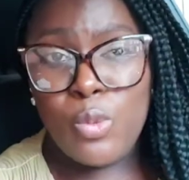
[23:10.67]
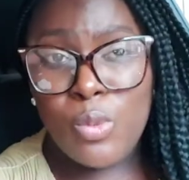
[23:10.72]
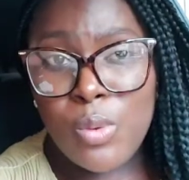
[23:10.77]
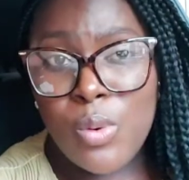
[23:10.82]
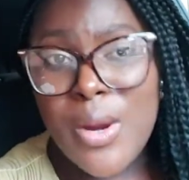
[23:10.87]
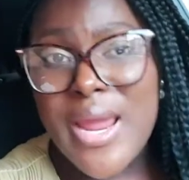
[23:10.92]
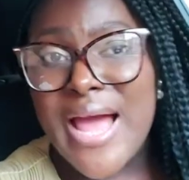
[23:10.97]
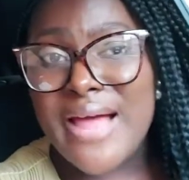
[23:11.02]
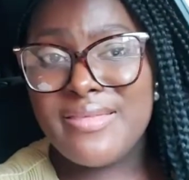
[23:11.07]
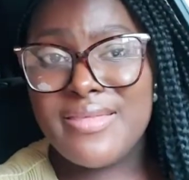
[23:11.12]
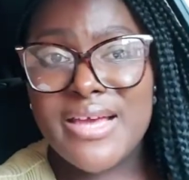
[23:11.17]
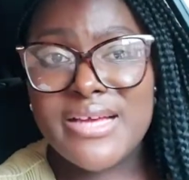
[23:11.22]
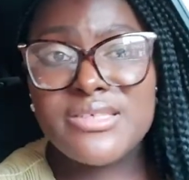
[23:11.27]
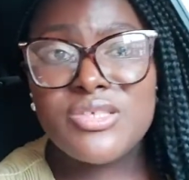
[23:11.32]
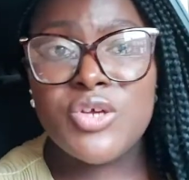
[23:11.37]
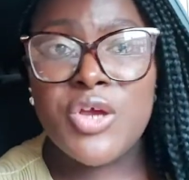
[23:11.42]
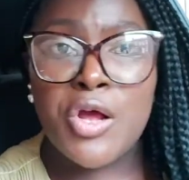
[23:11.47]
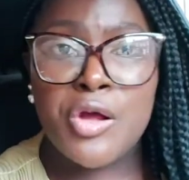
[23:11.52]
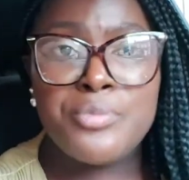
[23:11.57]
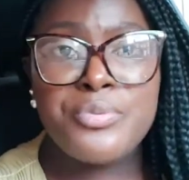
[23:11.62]
We are there
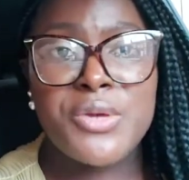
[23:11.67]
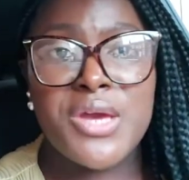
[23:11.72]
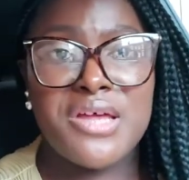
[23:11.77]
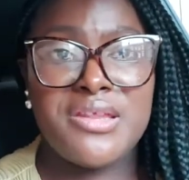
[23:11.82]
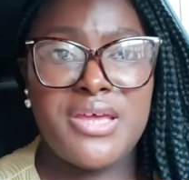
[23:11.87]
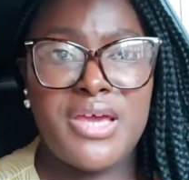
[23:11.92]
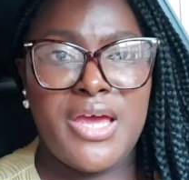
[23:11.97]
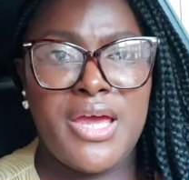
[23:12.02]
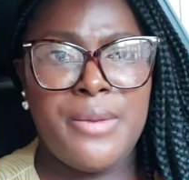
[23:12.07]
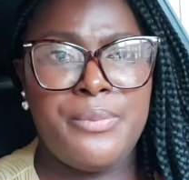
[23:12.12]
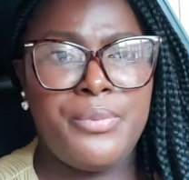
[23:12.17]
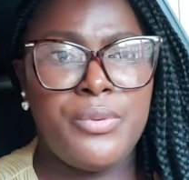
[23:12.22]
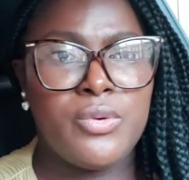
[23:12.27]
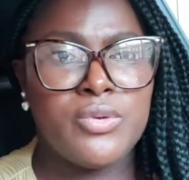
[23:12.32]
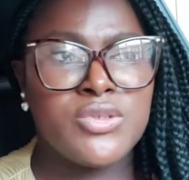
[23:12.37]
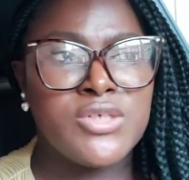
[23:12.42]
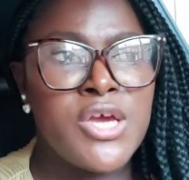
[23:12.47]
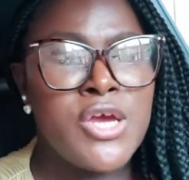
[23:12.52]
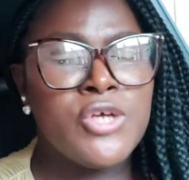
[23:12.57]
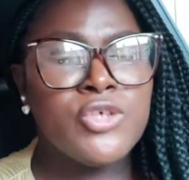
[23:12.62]
to help you at the
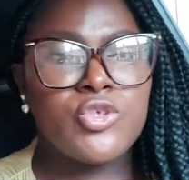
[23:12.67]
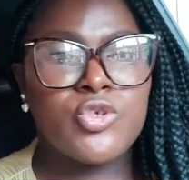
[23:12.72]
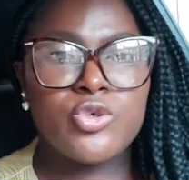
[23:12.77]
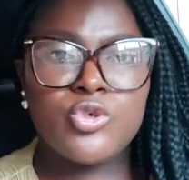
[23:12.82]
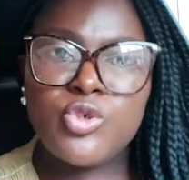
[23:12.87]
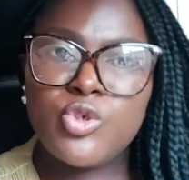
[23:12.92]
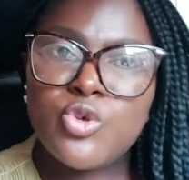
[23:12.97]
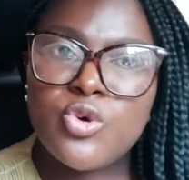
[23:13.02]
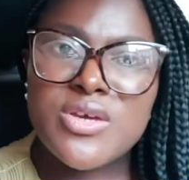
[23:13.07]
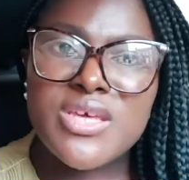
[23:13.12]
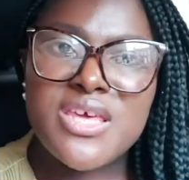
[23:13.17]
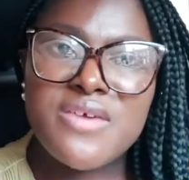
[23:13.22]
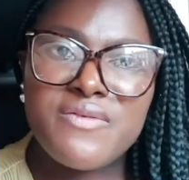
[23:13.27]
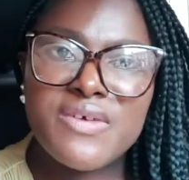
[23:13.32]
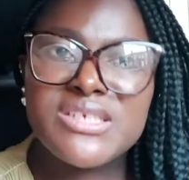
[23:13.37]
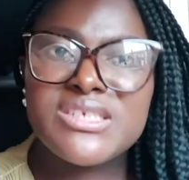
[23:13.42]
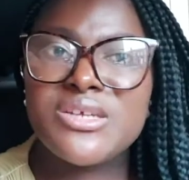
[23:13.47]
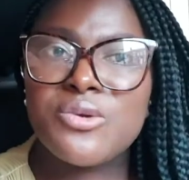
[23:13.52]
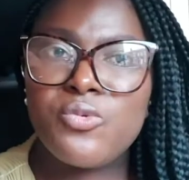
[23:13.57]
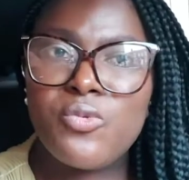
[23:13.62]
airport. So do give
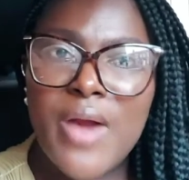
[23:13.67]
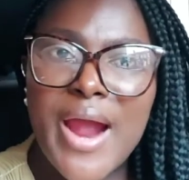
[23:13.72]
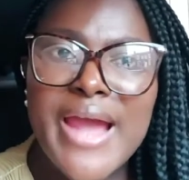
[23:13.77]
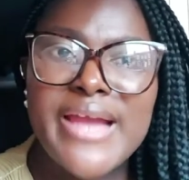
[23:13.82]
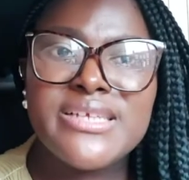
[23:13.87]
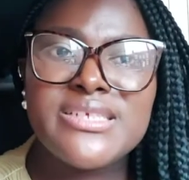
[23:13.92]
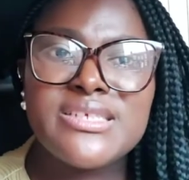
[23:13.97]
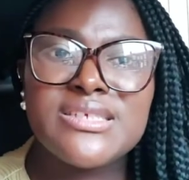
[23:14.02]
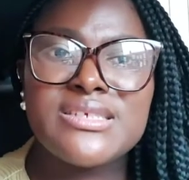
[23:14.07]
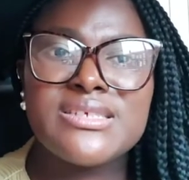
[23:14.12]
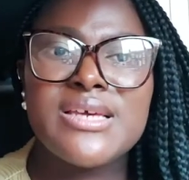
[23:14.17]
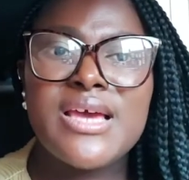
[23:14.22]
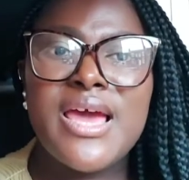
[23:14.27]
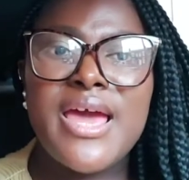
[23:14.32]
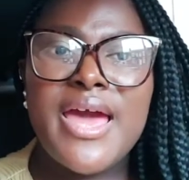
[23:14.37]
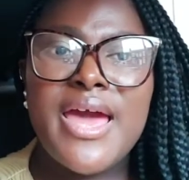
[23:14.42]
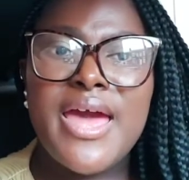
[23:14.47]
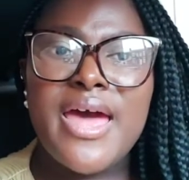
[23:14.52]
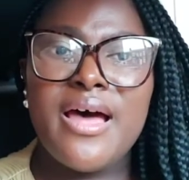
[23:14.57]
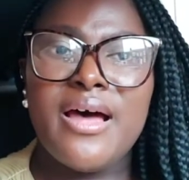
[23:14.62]
us the rights.
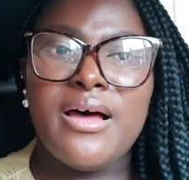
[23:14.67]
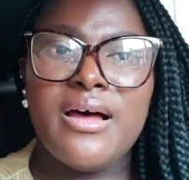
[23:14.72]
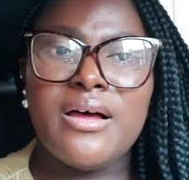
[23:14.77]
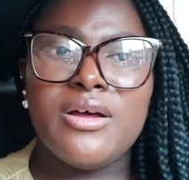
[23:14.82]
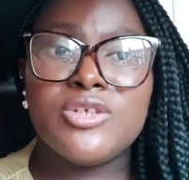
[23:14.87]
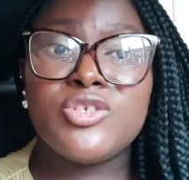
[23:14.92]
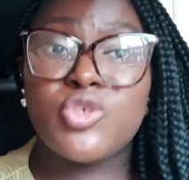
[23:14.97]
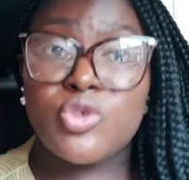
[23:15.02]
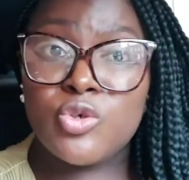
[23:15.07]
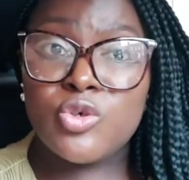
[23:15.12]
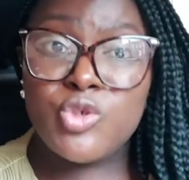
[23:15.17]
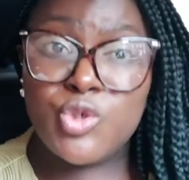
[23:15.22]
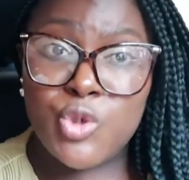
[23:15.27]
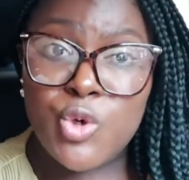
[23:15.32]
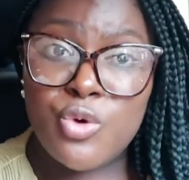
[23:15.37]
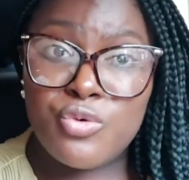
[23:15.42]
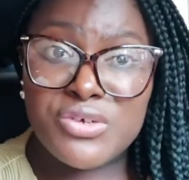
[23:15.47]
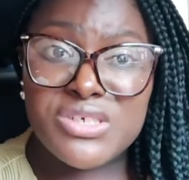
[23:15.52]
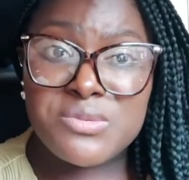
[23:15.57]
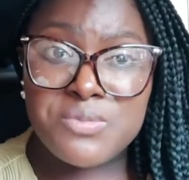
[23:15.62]
So
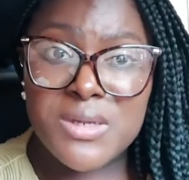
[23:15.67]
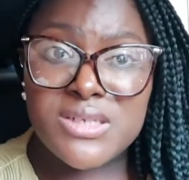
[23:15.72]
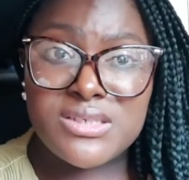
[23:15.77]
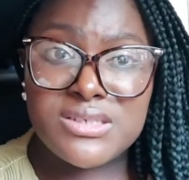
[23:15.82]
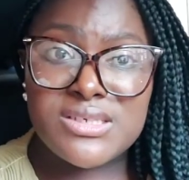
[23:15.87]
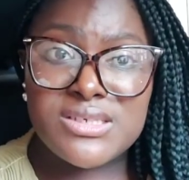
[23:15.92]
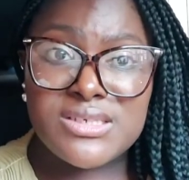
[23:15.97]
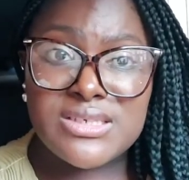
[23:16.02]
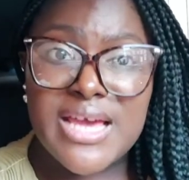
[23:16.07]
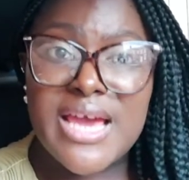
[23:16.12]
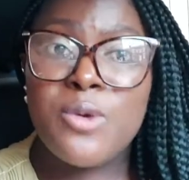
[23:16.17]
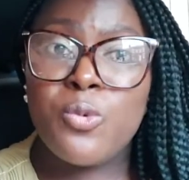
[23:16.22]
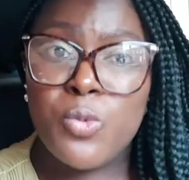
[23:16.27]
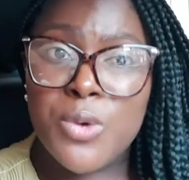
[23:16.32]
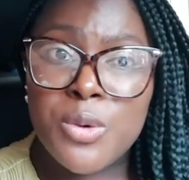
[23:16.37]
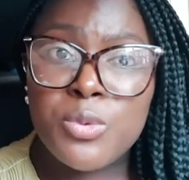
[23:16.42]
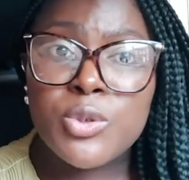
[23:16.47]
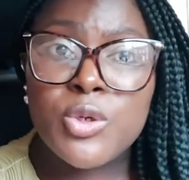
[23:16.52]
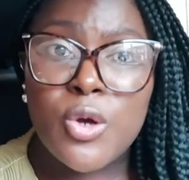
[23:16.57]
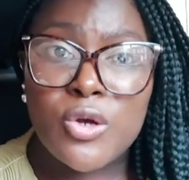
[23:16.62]
do respect us. And
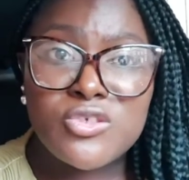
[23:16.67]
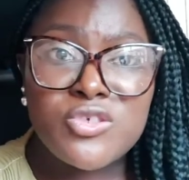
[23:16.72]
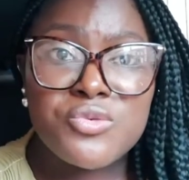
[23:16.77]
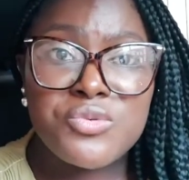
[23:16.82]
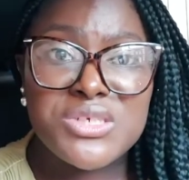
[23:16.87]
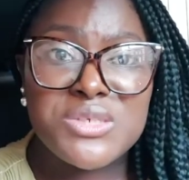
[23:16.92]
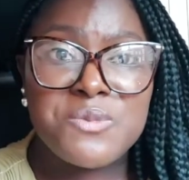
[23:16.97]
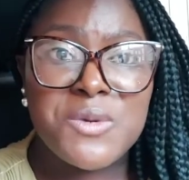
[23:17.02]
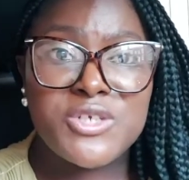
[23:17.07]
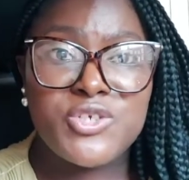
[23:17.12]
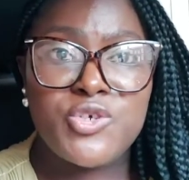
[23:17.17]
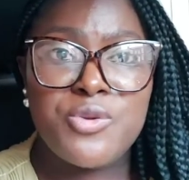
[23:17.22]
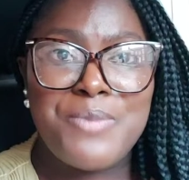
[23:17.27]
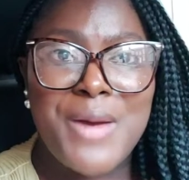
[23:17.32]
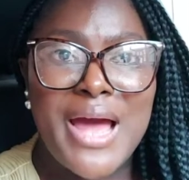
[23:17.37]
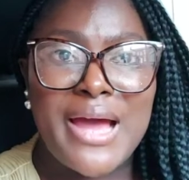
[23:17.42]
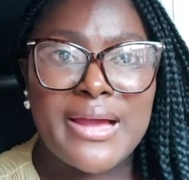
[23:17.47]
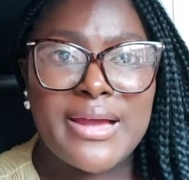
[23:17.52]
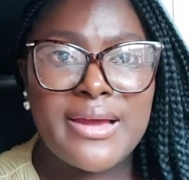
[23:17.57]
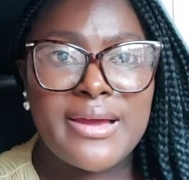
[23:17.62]
we would also respect you
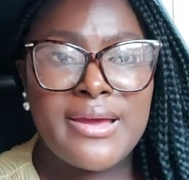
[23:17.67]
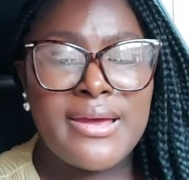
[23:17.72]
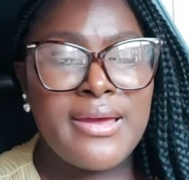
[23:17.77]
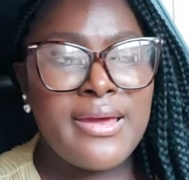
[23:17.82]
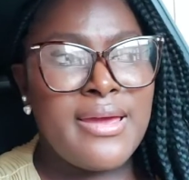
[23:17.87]
back.